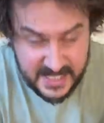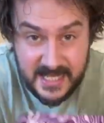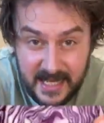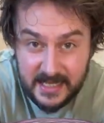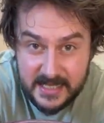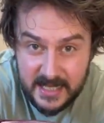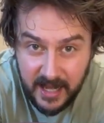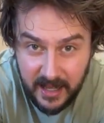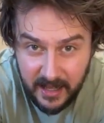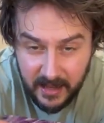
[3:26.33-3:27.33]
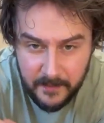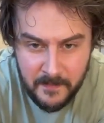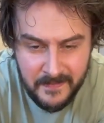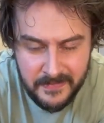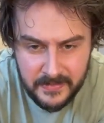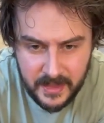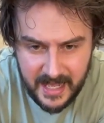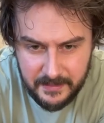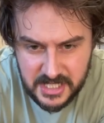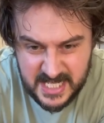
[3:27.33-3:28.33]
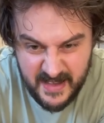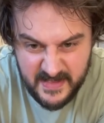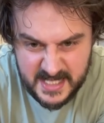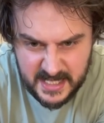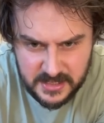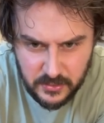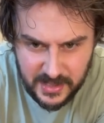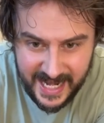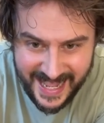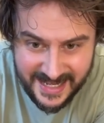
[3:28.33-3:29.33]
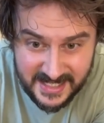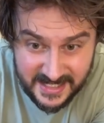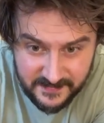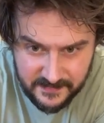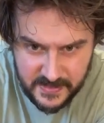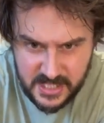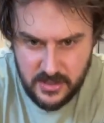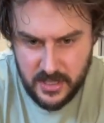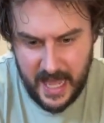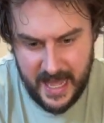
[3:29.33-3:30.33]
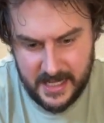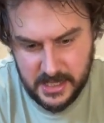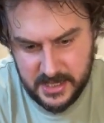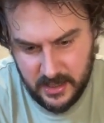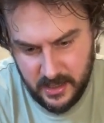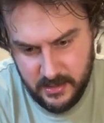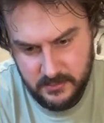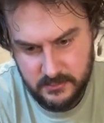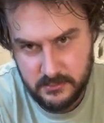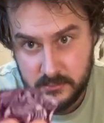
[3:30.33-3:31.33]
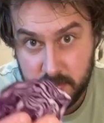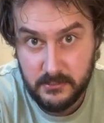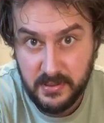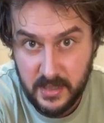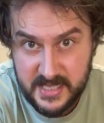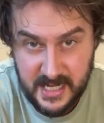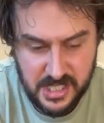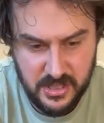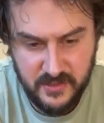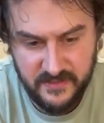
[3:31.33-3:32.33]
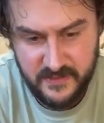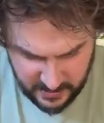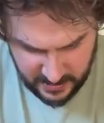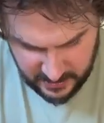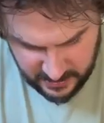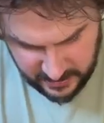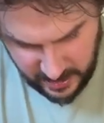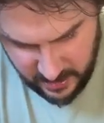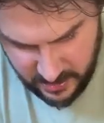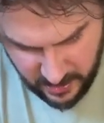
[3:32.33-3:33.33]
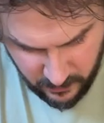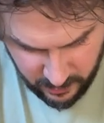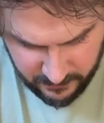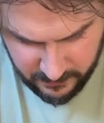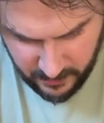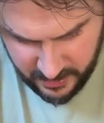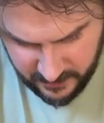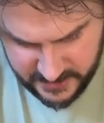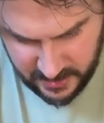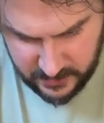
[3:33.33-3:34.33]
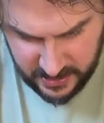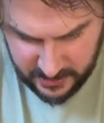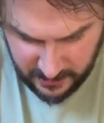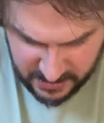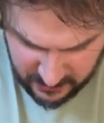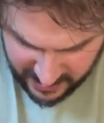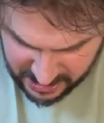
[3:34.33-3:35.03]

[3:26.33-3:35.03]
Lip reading: things, cabbages have these things called layers. So you can just like pull a section off and go, you know what? My knife skills aren't up to scratch